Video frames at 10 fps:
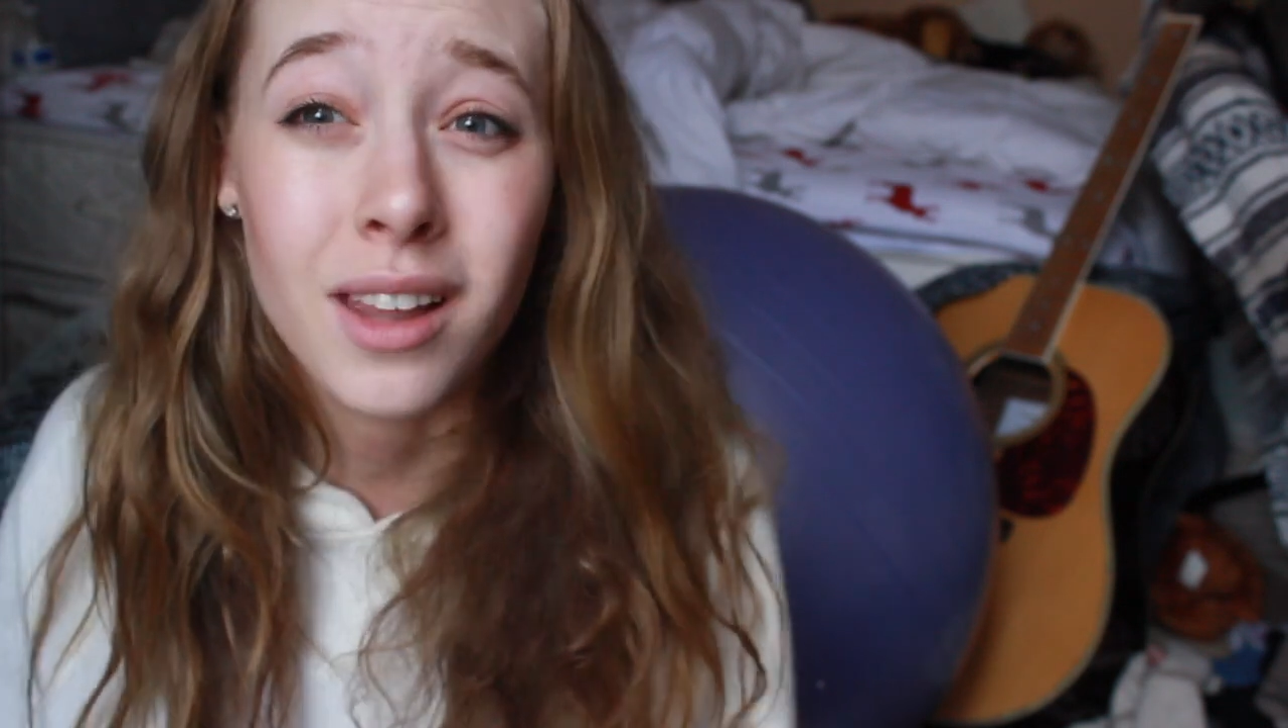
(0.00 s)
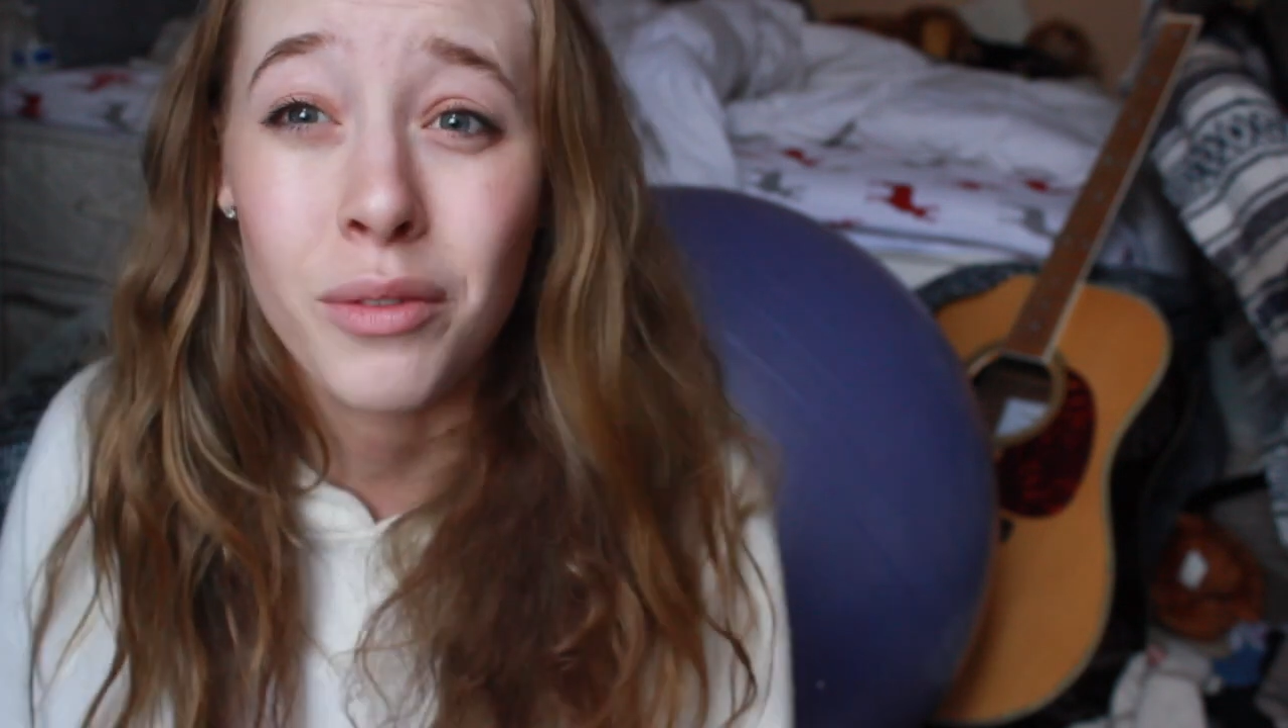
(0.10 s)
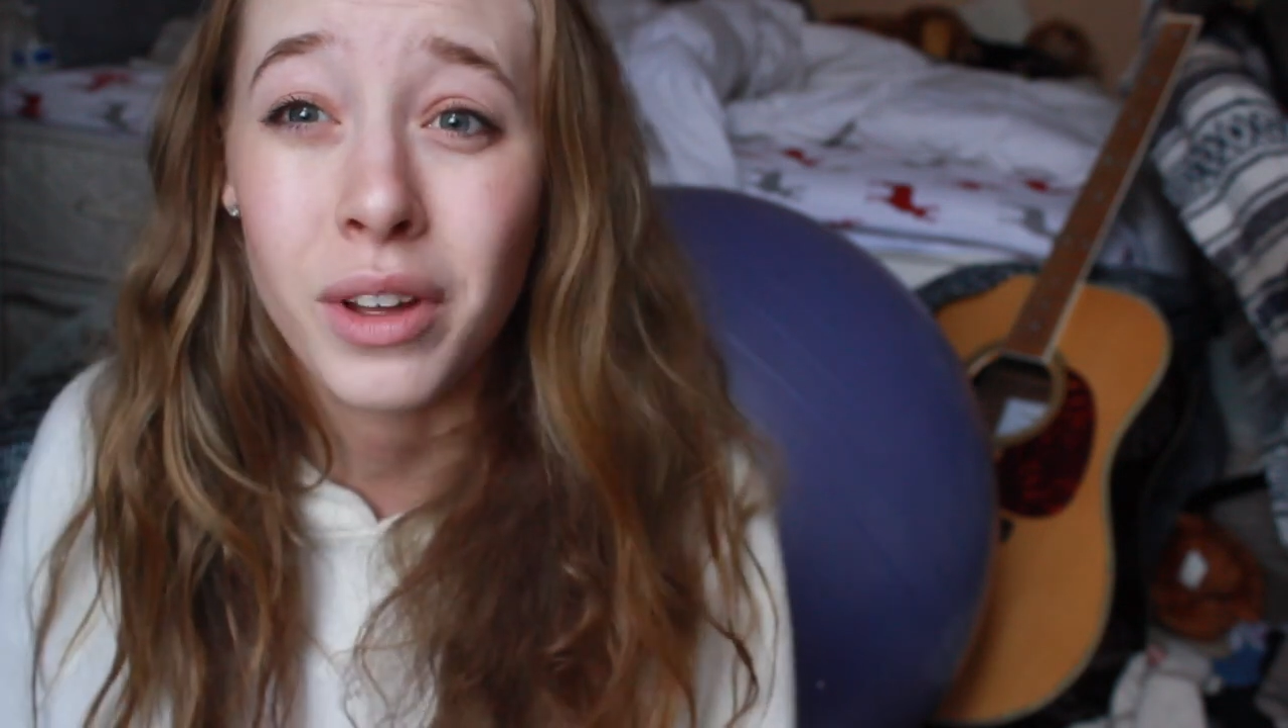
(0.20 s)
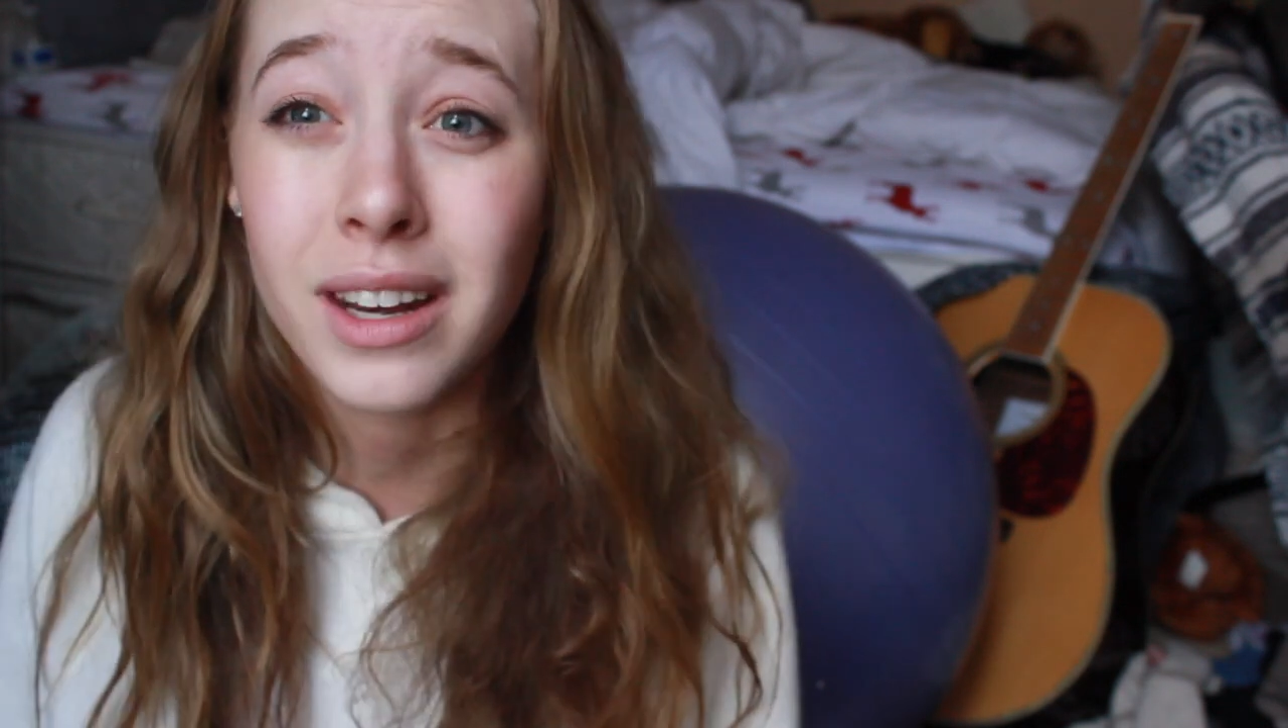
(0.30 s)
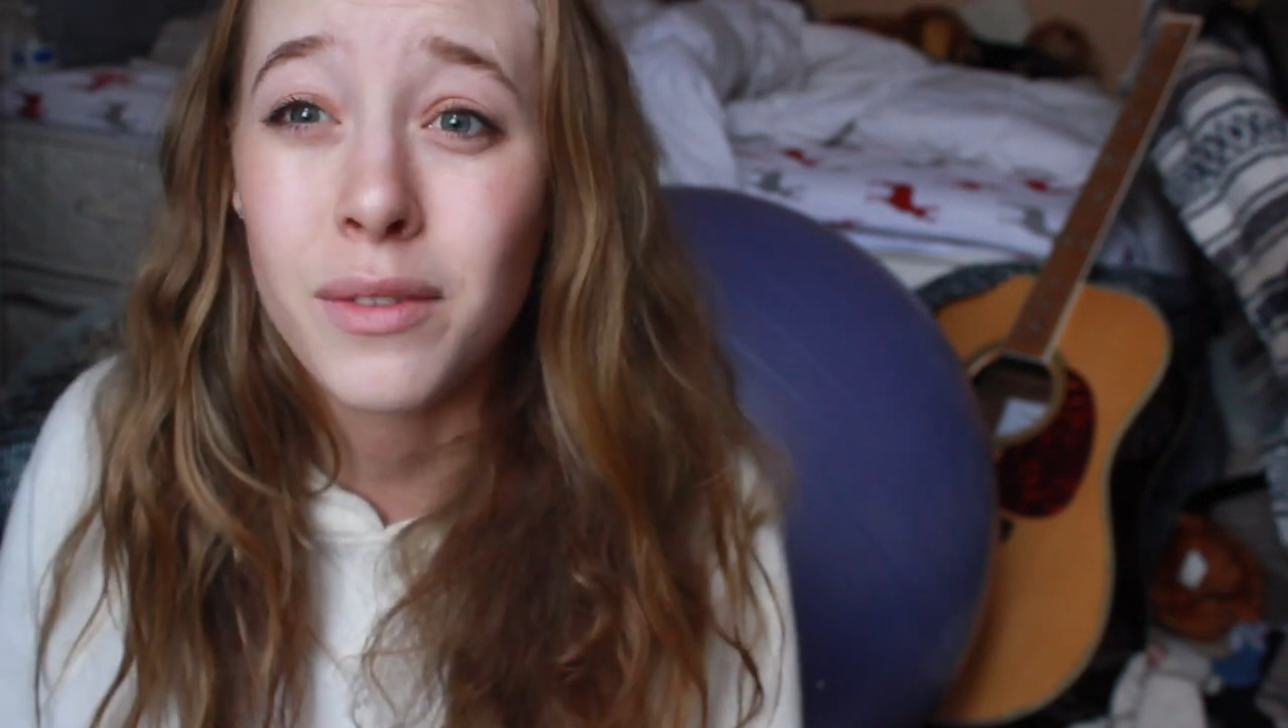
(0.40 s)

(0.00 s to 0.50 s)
love it.